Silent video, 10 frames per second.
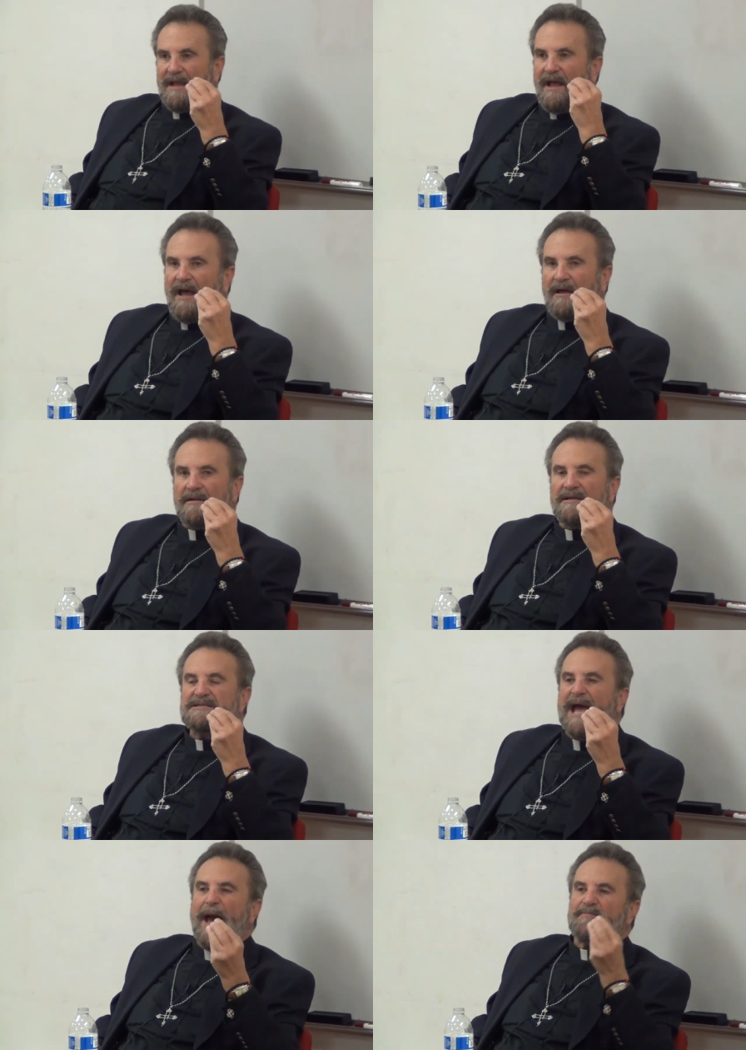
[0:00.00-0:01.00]
Hell
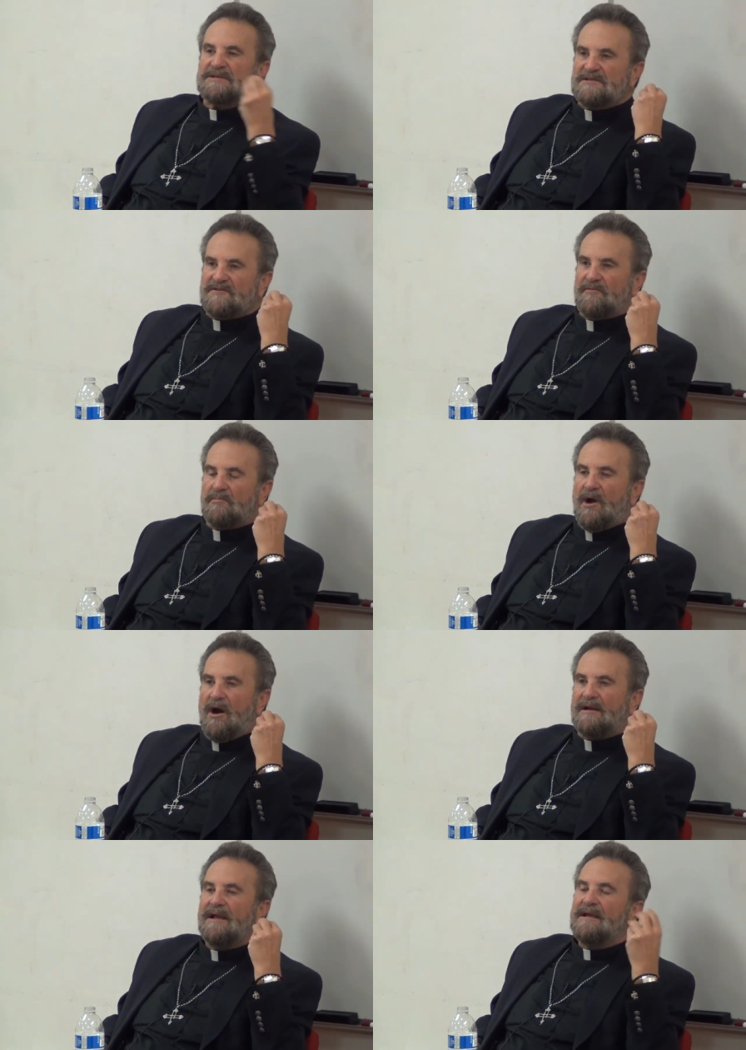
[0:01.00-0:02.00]
is absence from
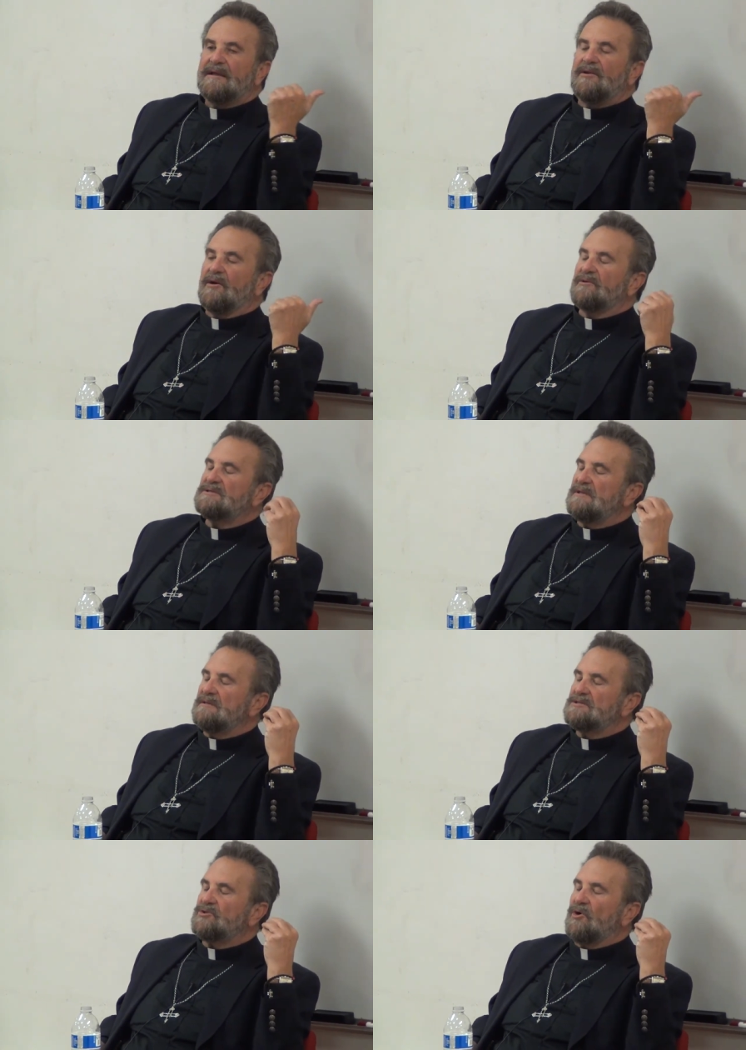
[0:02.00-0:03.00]
God. You notice in
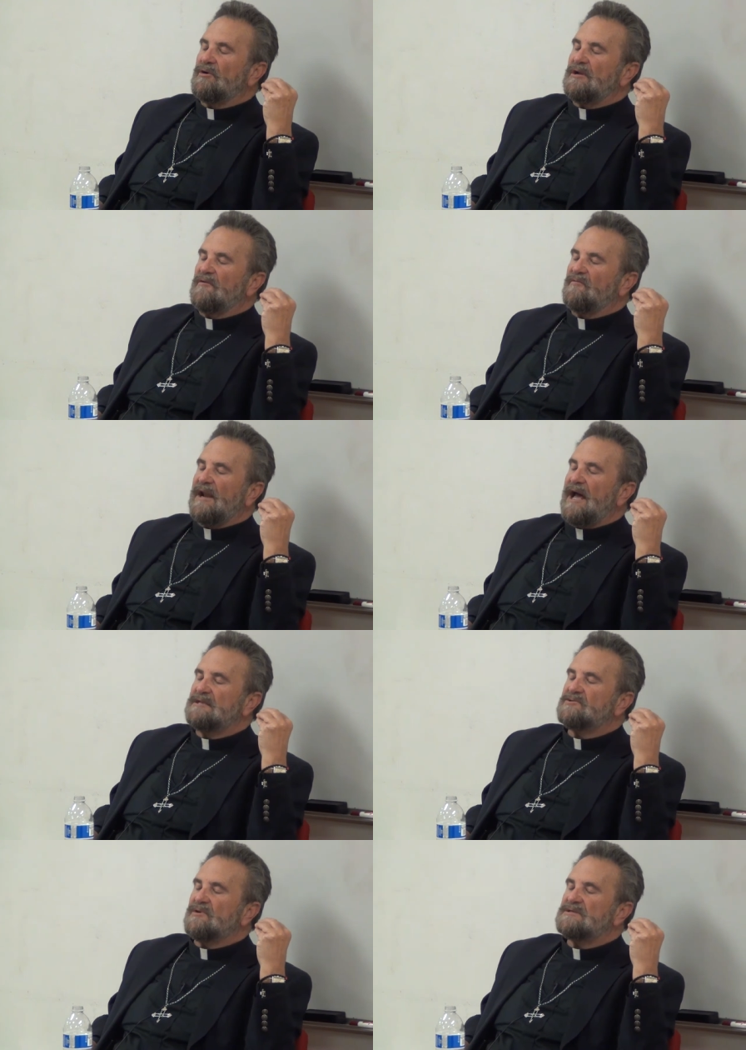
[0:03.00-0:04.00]
the story of
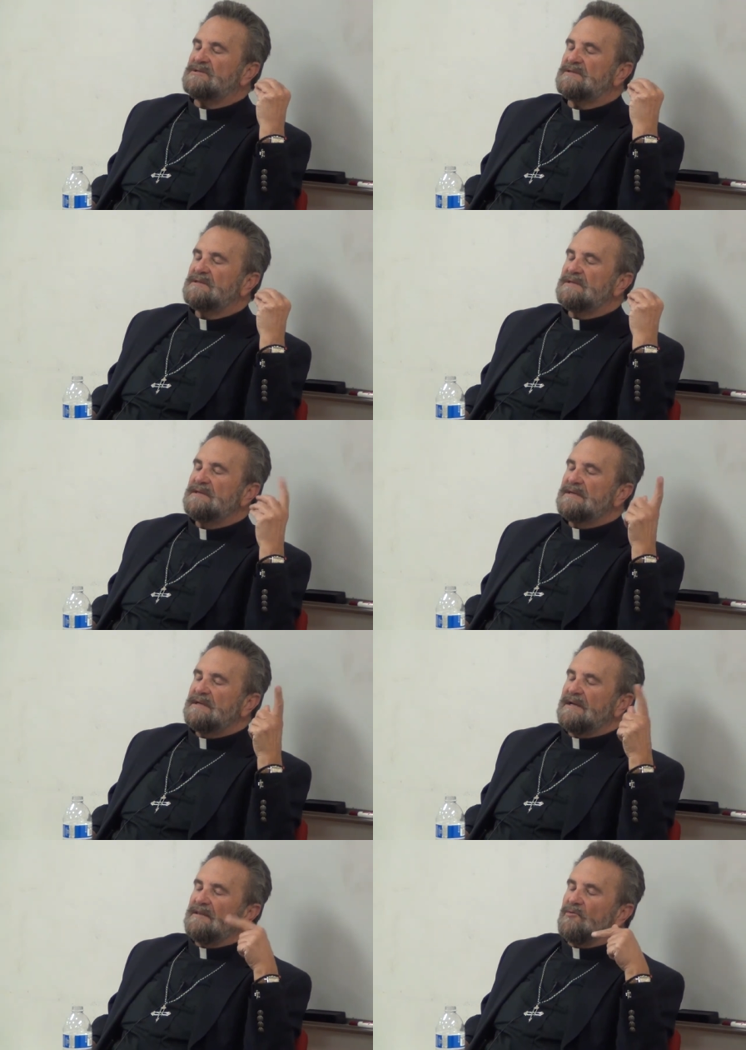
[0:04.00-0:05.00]
Lazarus
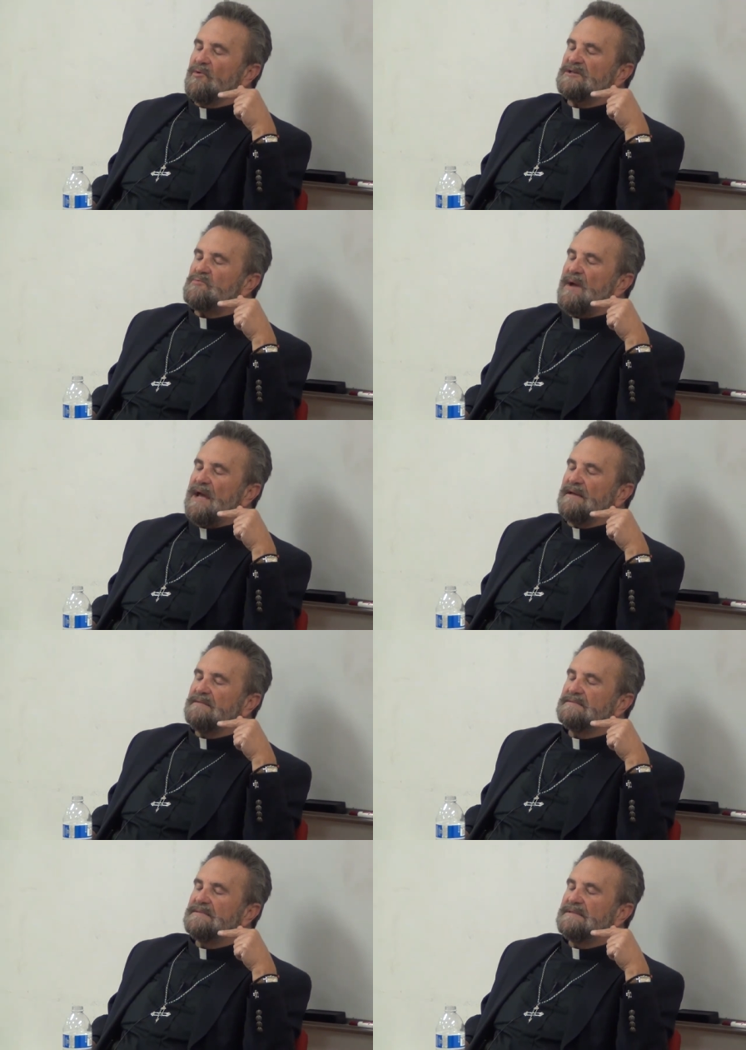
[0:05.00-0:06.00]
and the rich
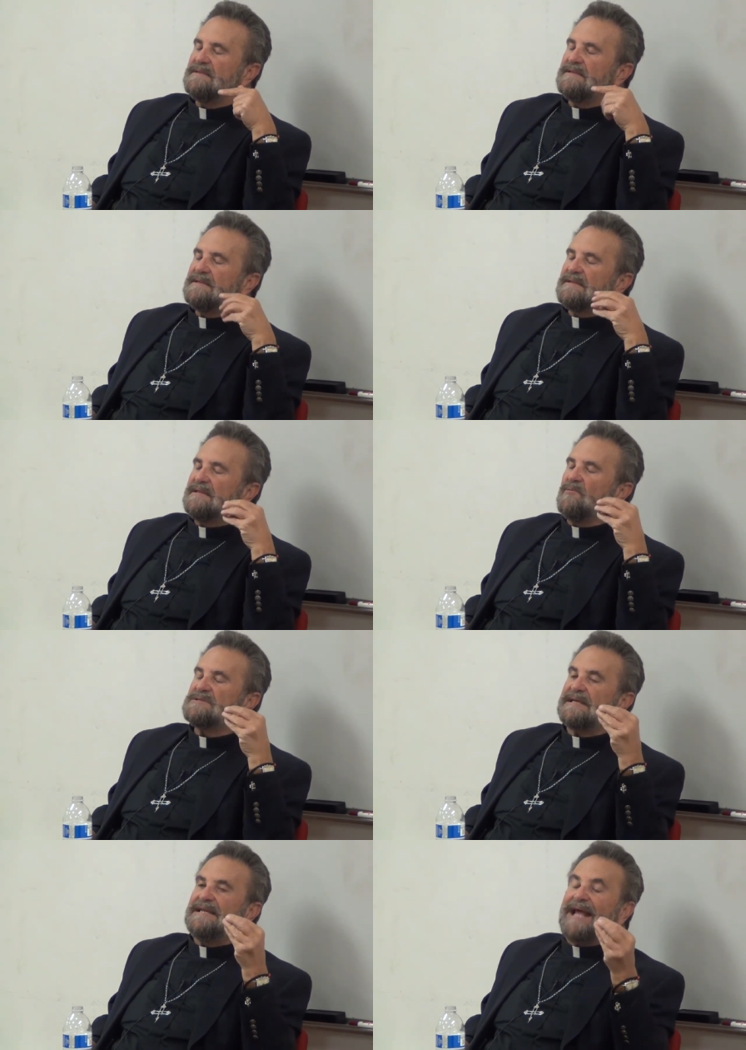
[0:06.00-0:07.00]
man, he
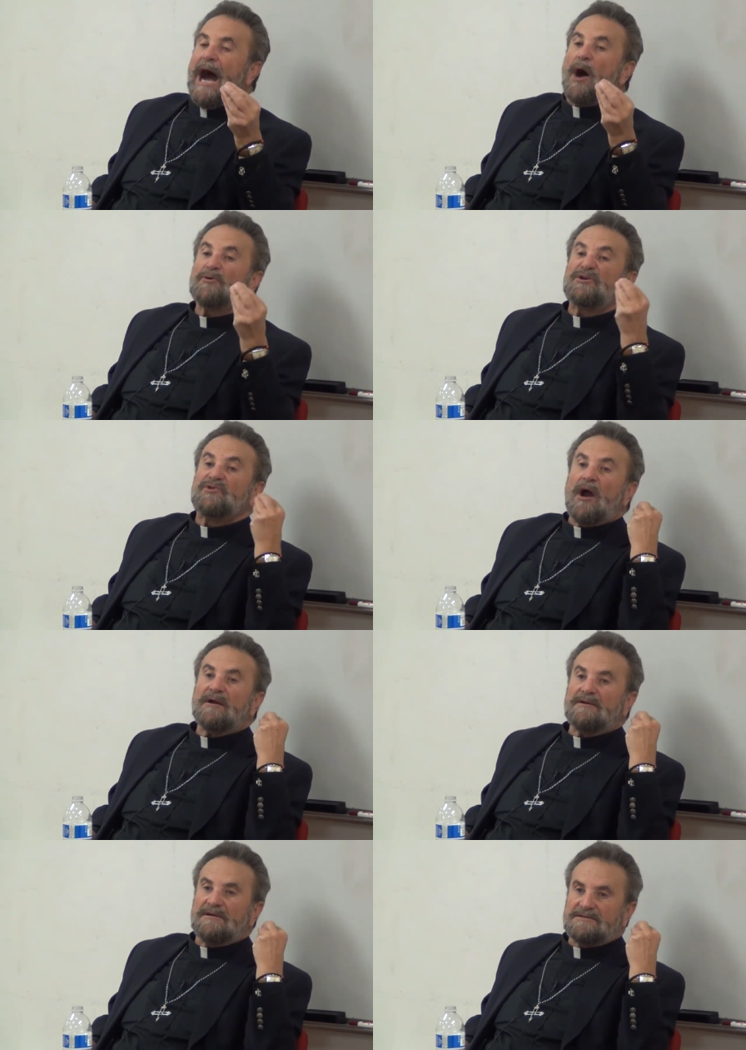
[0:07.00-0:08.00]
was in outer
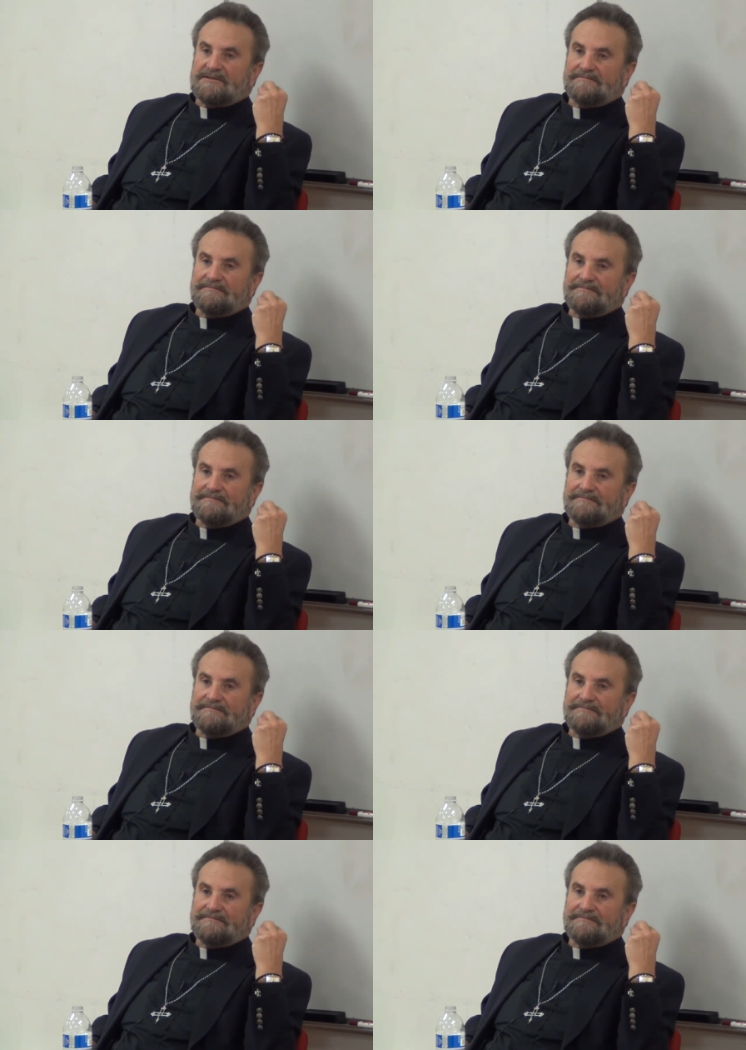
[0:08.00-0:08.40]
darkness.